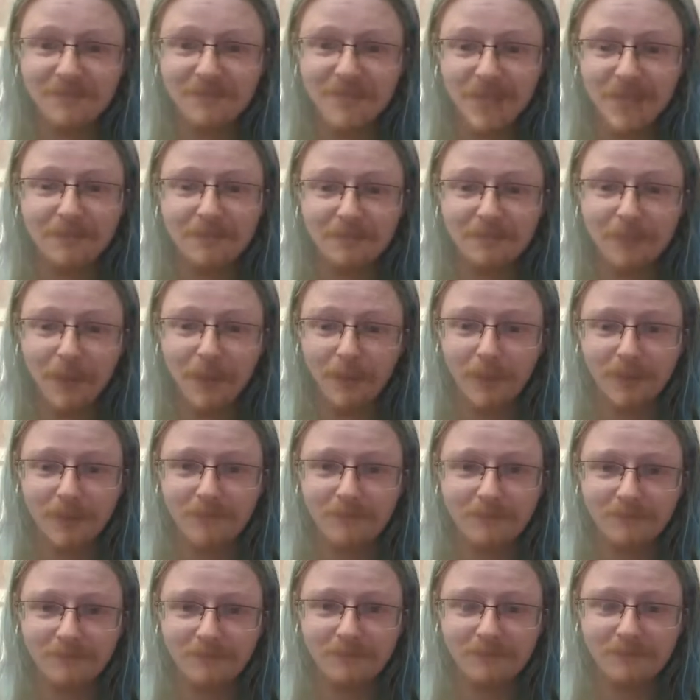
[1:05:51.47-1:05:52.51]
Yeah, people are
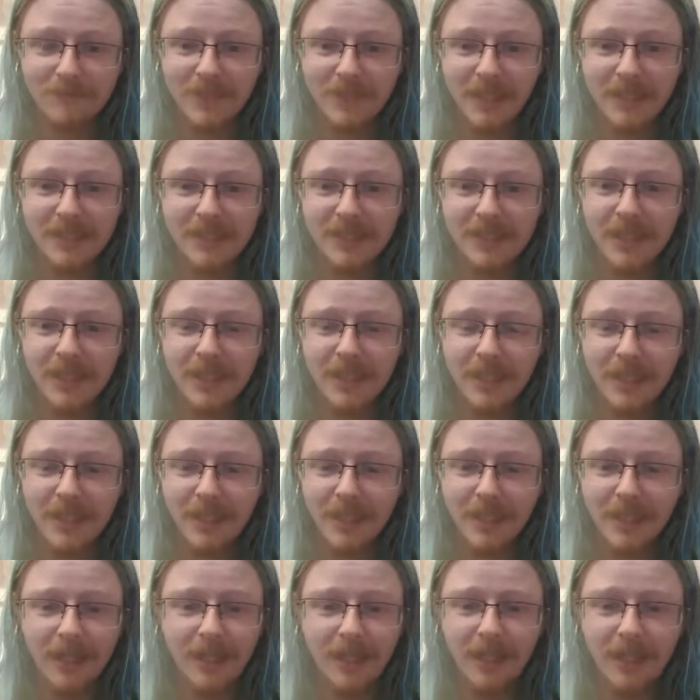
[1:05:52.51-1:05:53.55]
dicks.
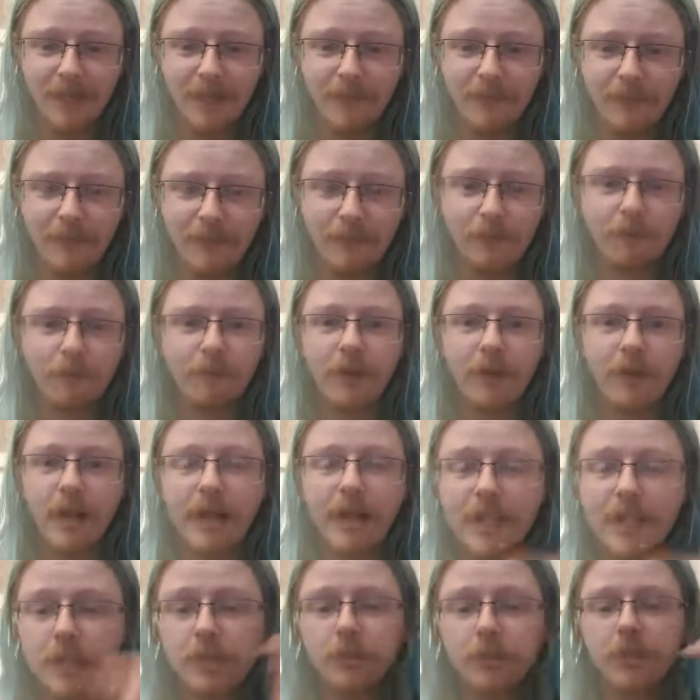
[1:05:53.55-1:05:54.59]
For
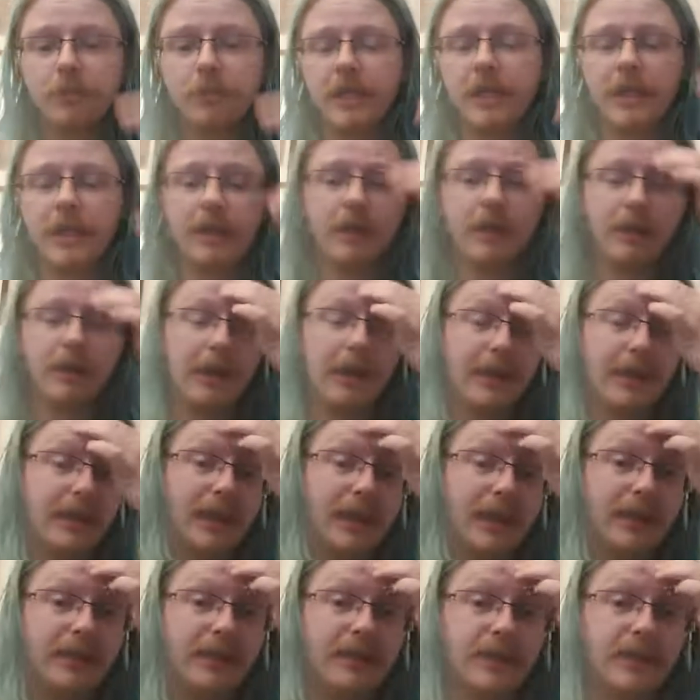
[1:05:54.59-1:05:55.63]
any social media account like
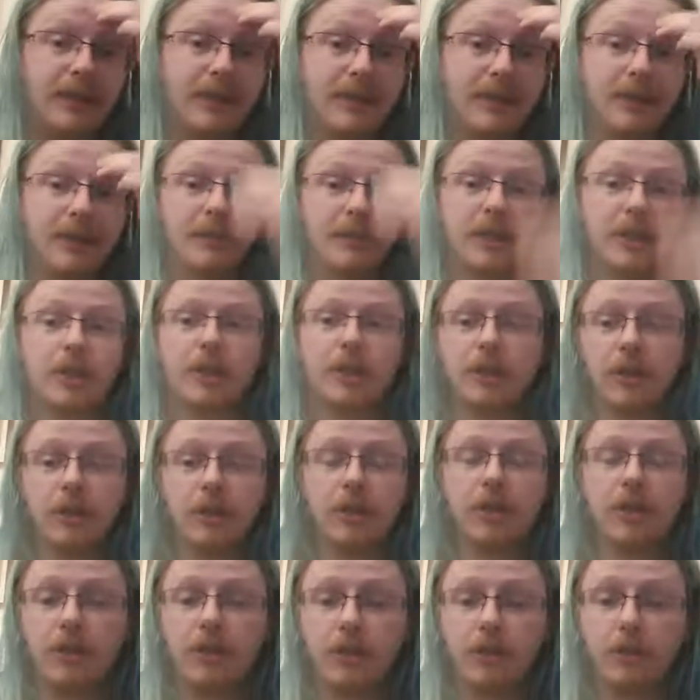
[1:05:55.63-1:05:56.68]
that, make sure you
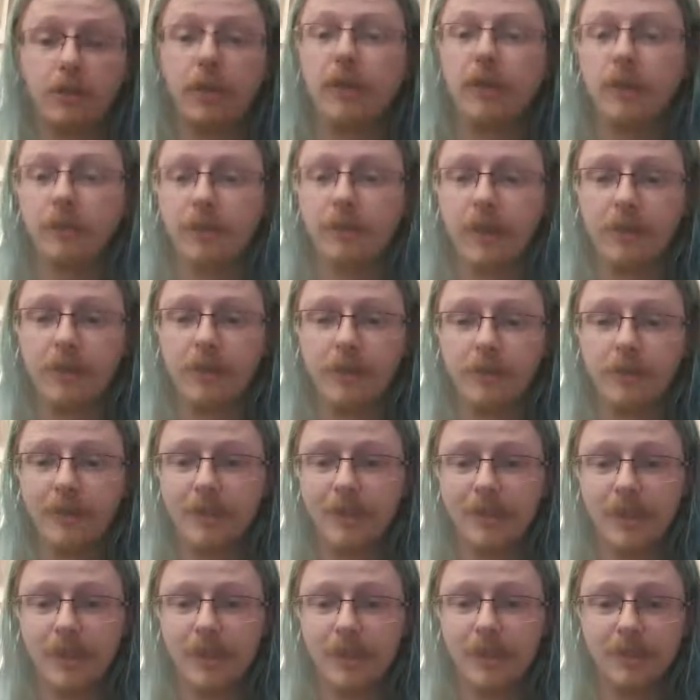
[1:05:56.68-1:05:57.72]
turn on multi-factor
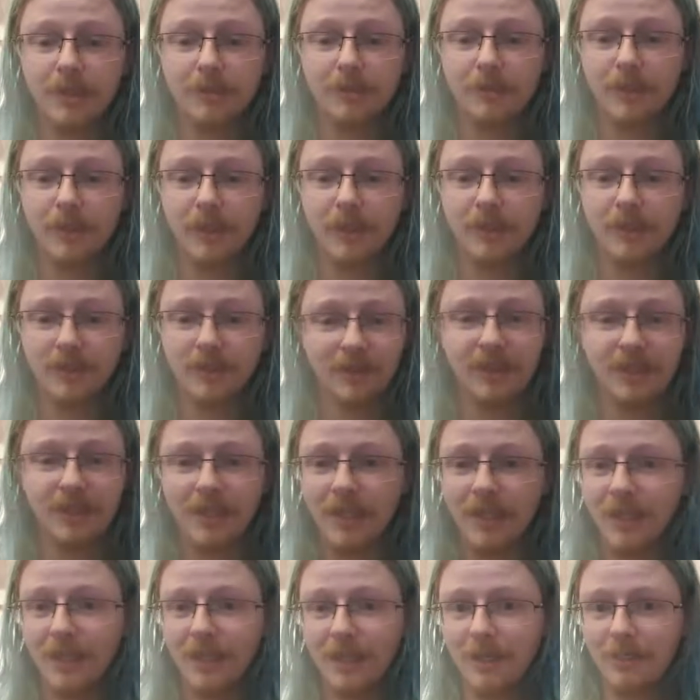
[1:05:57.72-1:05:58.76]
authentication because
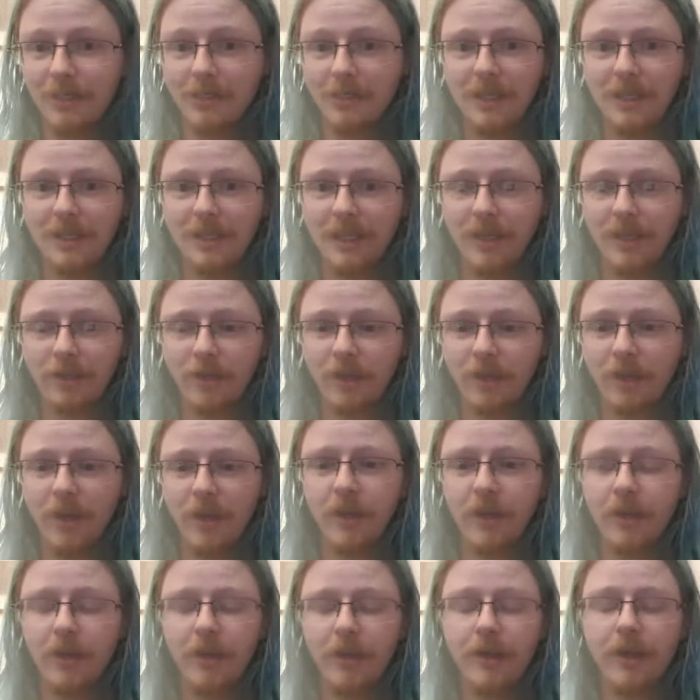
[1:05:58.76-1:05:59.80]
it makes life a lot
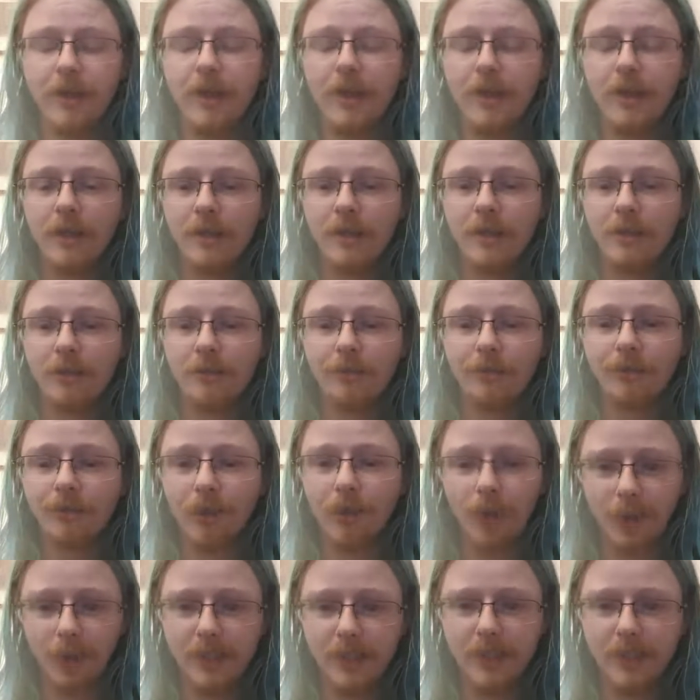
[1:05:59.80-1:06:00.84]
harder
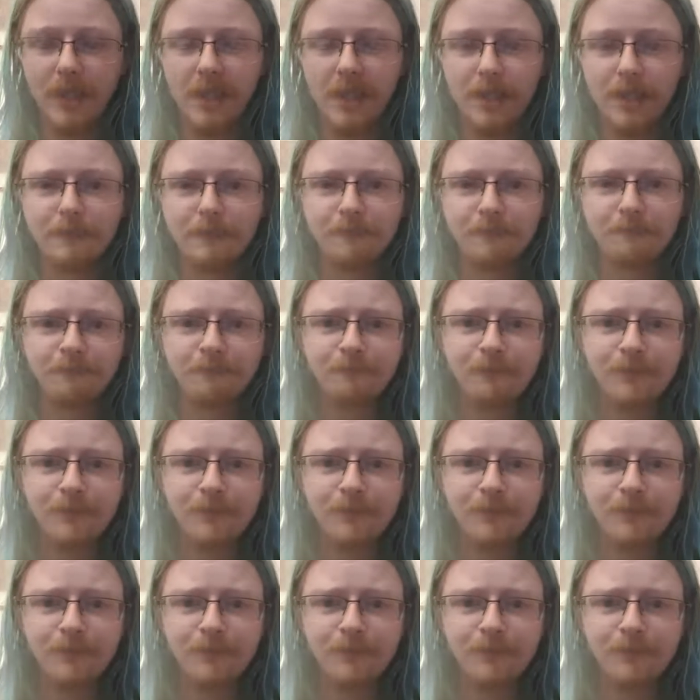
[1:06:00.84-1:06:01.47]
for an attacker.